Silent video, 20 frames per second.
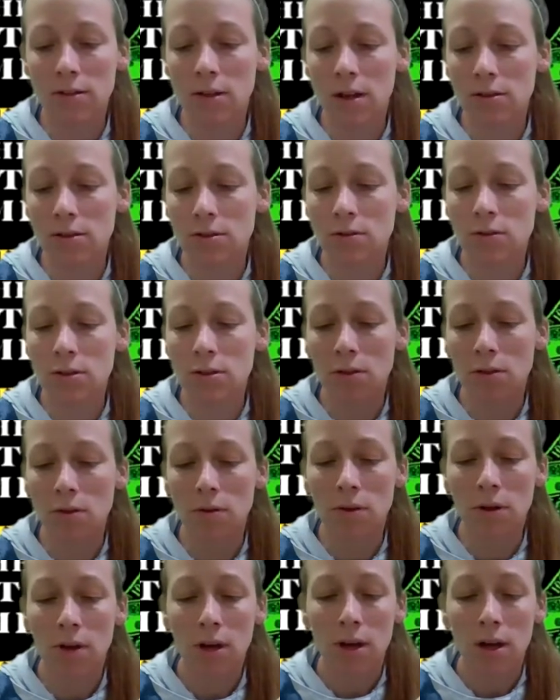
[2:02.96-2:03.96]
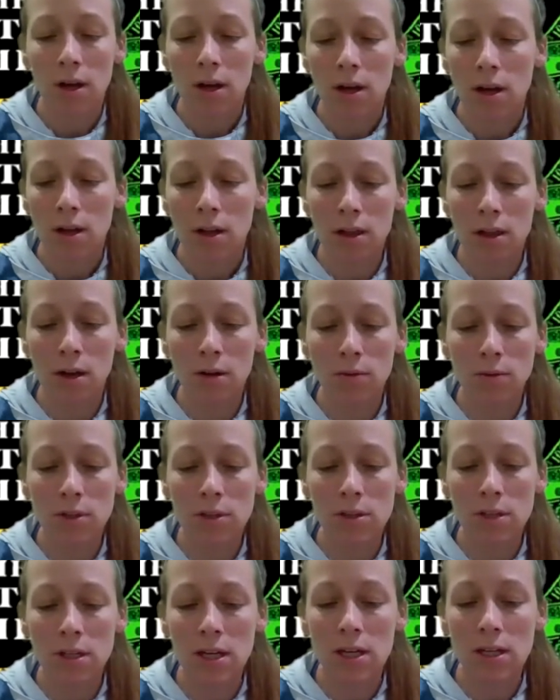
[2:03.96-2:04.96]
thought so too. There
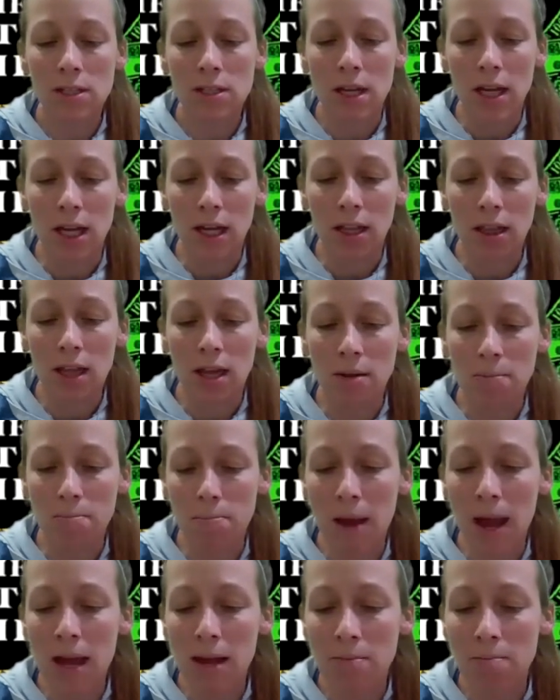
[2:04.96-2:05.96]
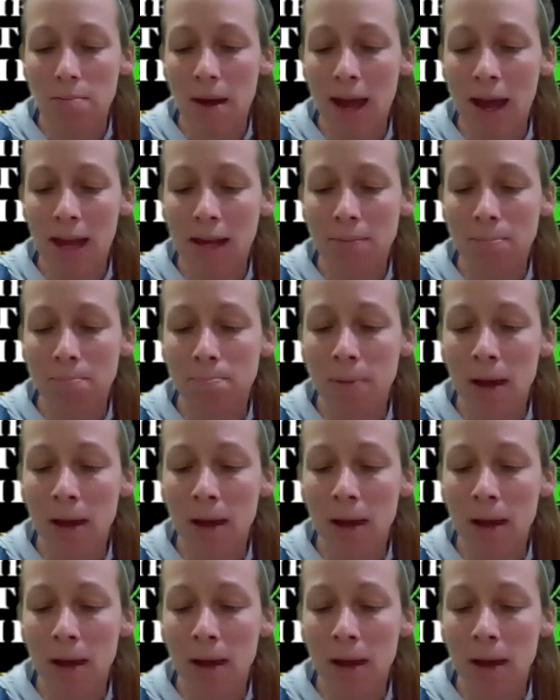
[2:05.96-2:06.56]
was hissing and bang, bang,